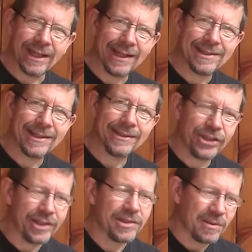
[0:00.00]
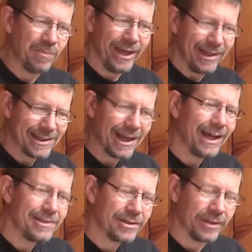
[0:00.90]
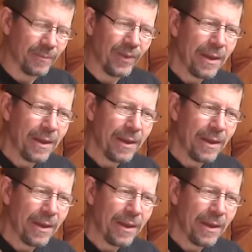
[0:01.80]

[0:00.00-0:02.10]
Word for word: Because it just makes ice cream.